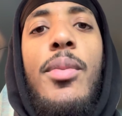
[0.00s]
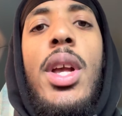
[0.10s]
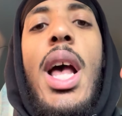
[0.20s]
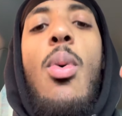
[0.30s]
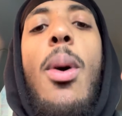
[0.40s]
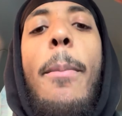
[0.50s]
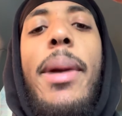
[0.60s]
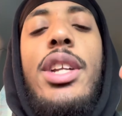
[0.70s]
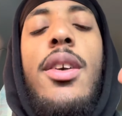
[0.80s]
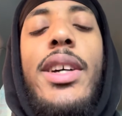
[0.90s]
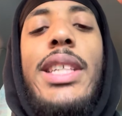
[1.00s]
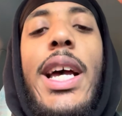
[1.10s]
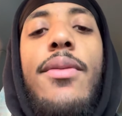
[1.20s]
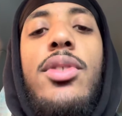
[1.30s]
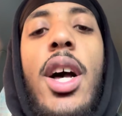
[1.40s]
And what many of us
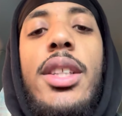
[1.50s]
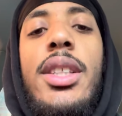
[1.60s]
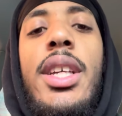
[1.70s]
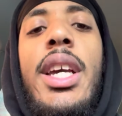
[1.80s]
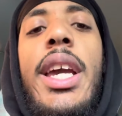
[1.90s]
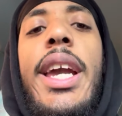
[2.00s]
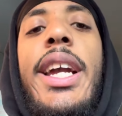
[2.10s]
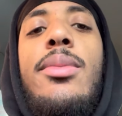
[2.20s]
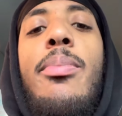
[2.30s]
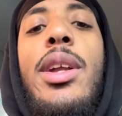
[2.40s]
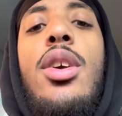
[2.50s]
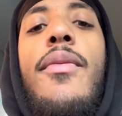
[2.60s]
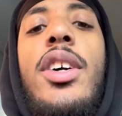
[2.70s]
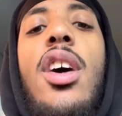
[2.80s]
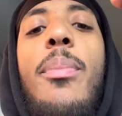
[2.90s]
have done is many
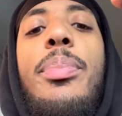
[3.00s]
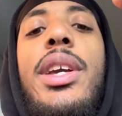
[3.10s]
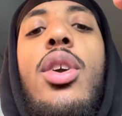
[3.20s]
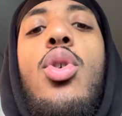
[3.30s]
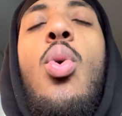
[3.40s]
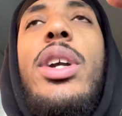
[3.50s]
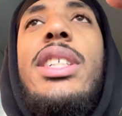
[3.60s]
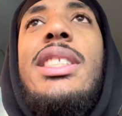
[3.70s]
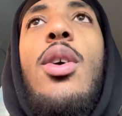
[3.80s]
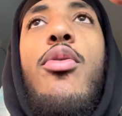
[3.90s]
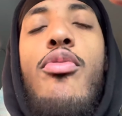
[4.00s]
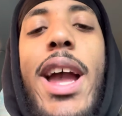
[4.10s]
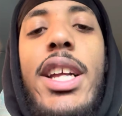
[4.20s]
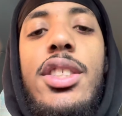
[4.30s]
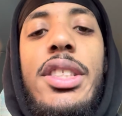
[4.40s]
of us are being caught in
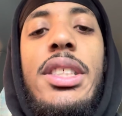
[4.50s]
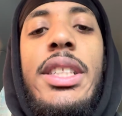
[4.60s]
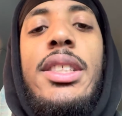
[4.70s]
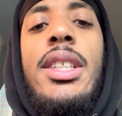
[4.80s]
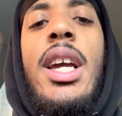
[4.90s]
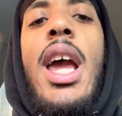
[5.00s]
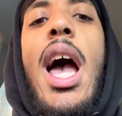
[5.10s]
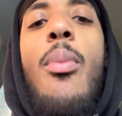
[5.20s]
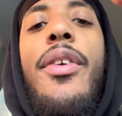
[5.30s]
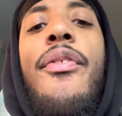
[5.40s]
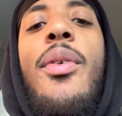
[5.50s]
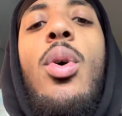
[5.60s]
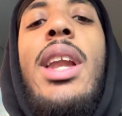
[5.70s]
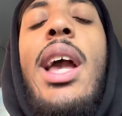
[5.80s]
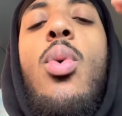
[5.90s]
self-righteousness and we feel
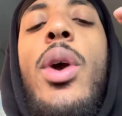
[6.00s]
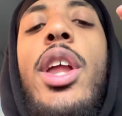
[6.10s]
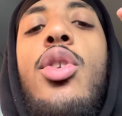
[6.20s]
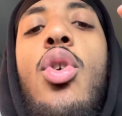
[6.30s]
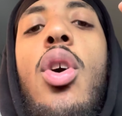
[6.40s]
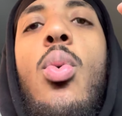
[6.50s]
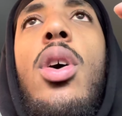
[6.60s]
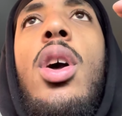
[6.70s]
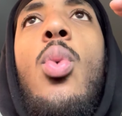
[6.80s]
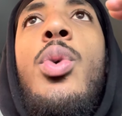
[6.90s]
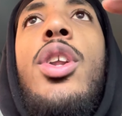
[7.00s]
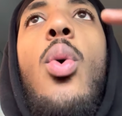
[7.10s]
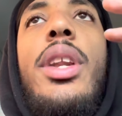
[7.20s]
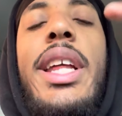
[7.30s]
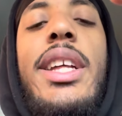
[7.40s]
like we
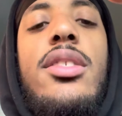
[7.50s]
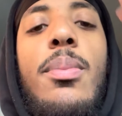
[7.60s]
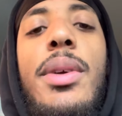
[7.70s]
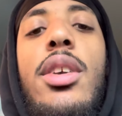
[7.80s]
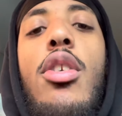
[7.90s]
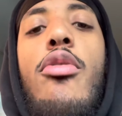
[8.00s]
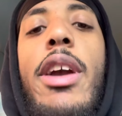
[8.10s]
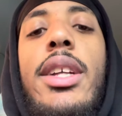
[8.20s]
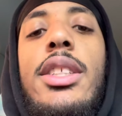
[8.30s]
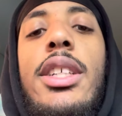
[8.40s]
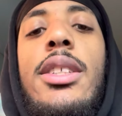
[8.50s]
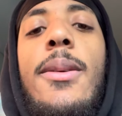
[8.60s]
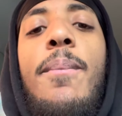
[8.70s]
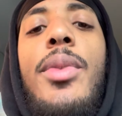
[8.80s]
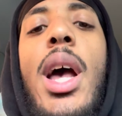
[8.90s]
don't need to be corrected
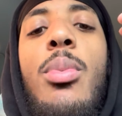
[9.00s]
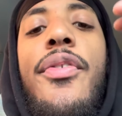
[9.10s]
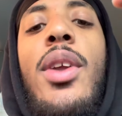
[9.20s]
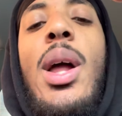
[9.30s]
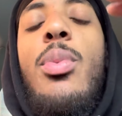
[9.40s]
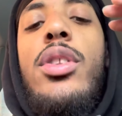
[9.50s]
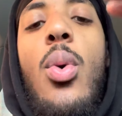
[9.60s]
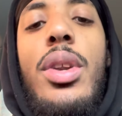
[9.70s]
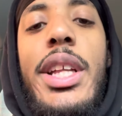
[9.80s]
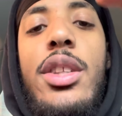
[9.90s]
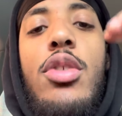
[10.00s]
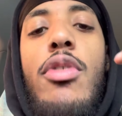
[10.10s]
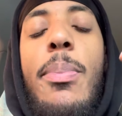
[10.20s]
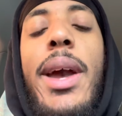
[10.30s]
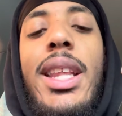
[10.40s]
and we feel like we don't need to
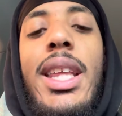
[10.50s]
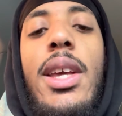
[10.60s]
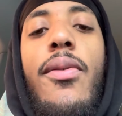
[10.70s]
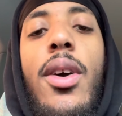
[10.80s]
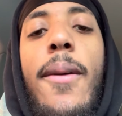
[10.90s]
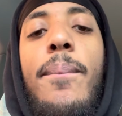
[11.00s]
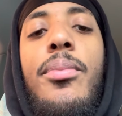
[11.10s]
repent either.